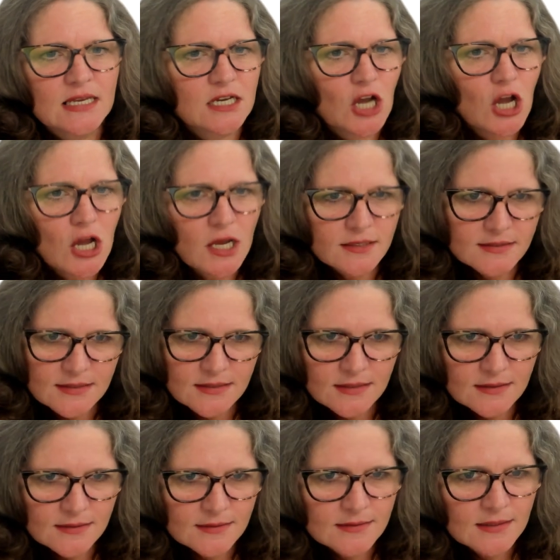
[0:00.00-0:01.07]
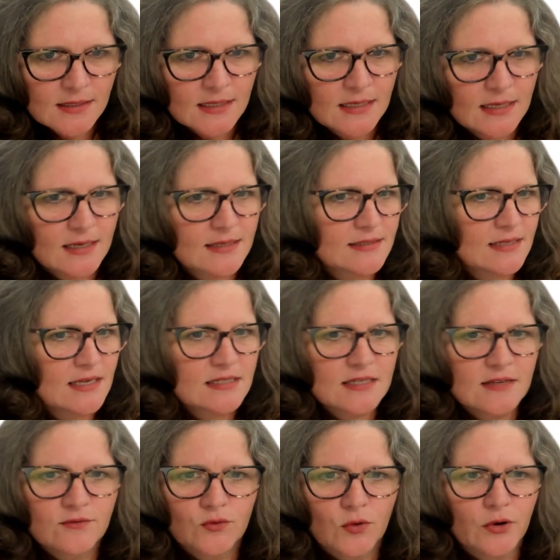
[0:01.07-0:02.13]
a constant
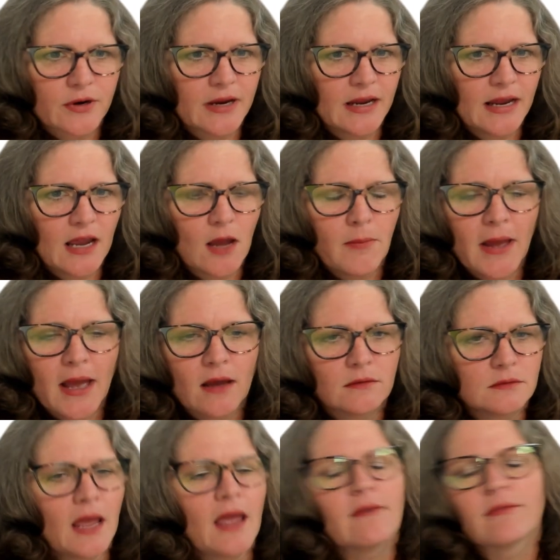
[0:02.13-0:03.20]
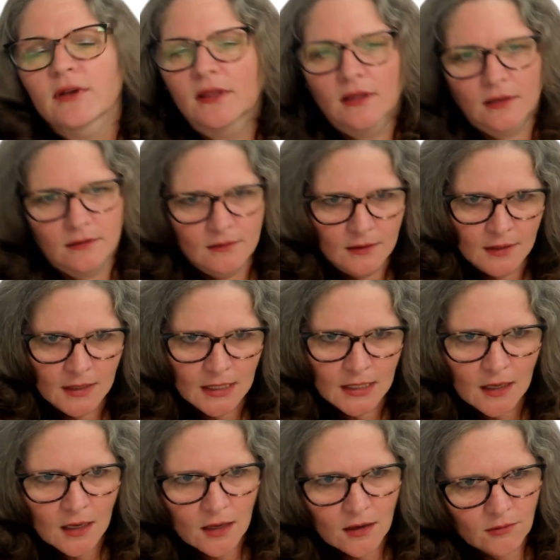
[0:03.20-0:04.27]
excessive worry about everything,
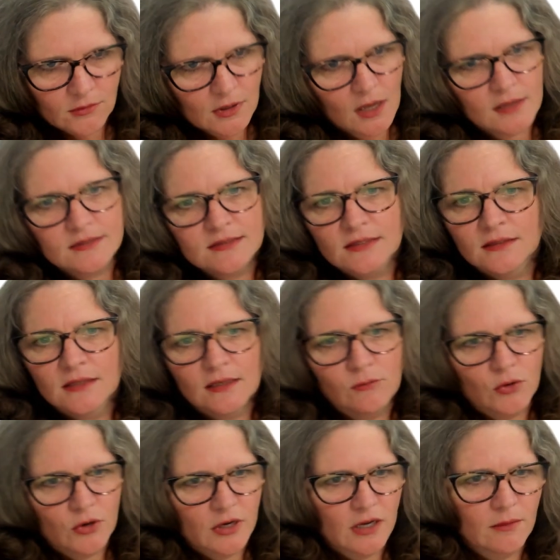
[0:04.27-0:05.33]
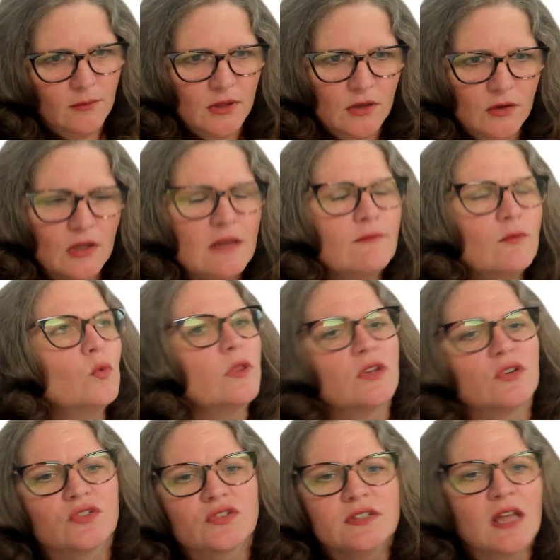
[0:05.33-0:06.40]
constantly worrying about it. Even when
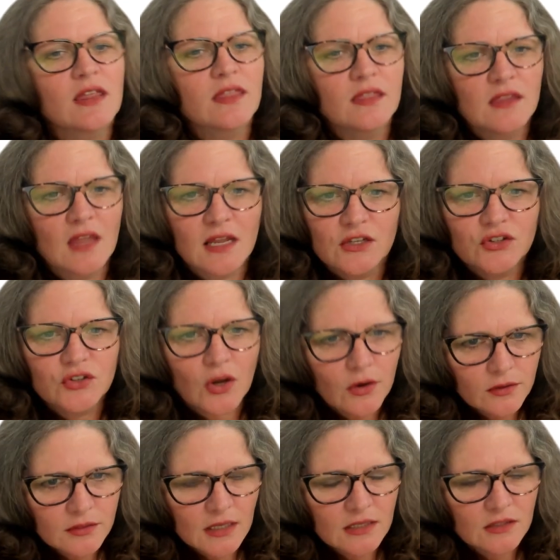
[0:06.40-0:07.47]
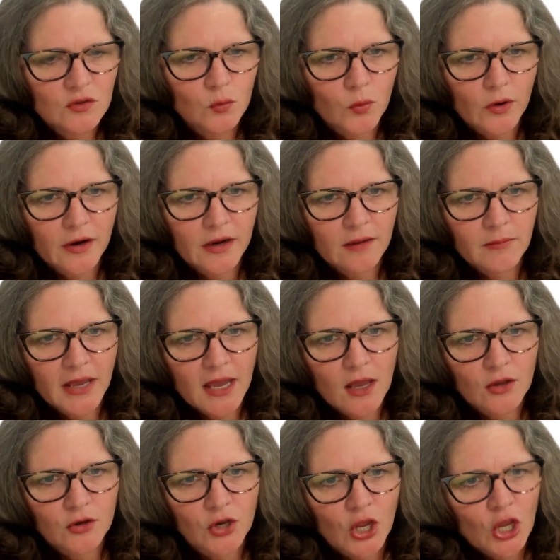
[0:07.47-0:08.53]
there's nothing, not a darn thing to worry
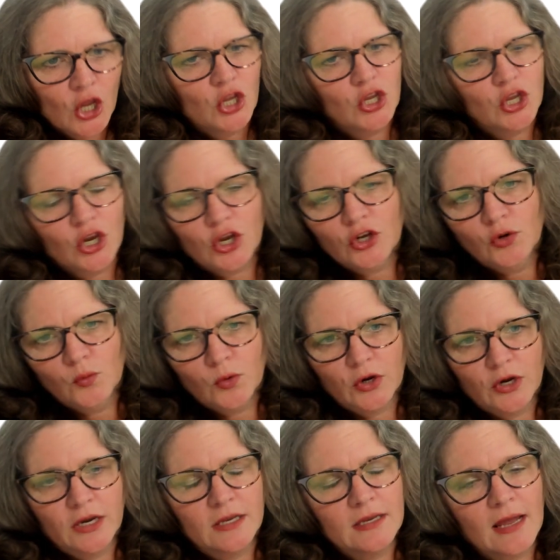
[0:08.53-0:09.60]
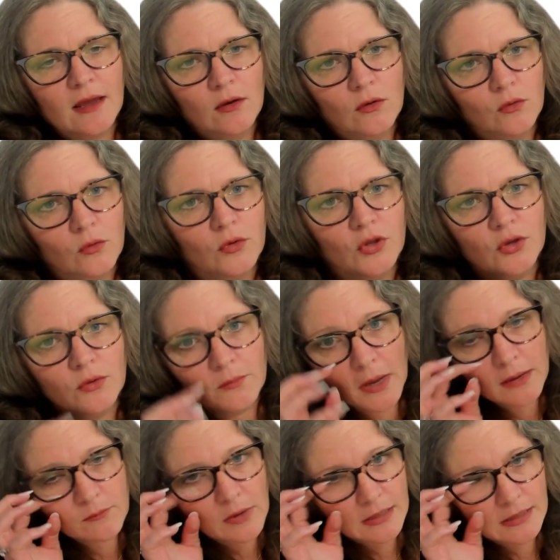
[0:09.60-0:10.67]
about, you're going to worry. Now, you
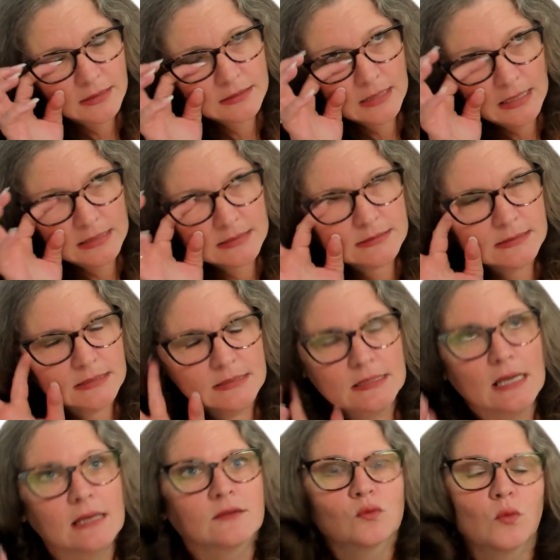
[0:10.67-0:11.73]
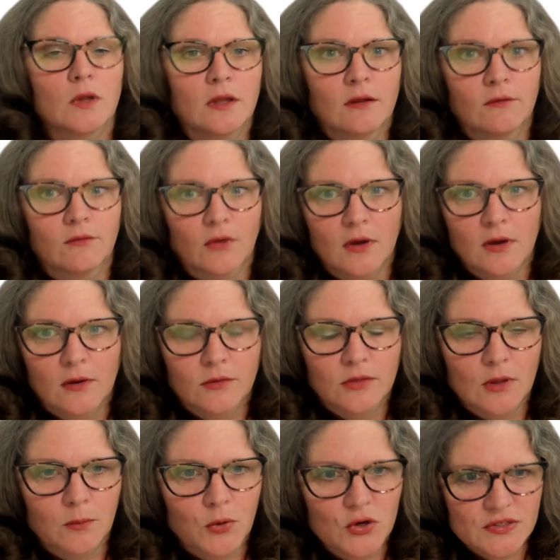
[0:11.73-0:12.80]
might recognize this as one of
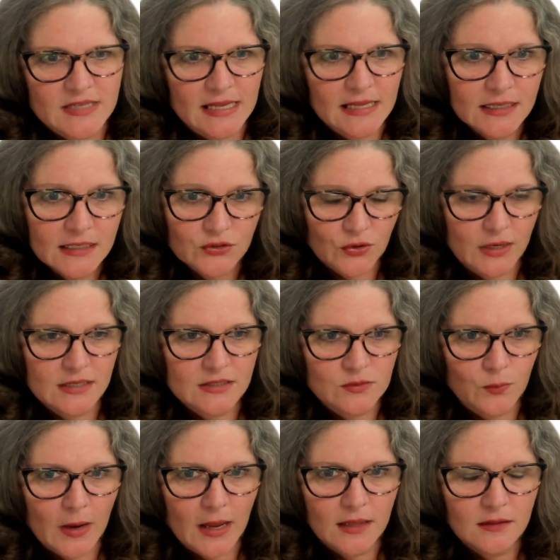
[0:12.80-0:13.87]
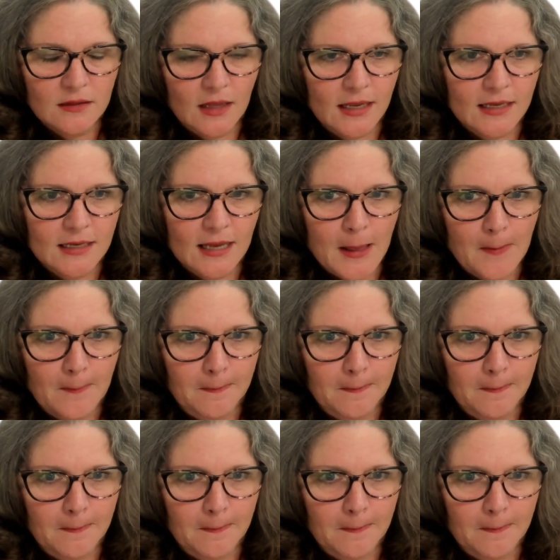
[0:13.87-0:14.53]
the personality traits, right? Like,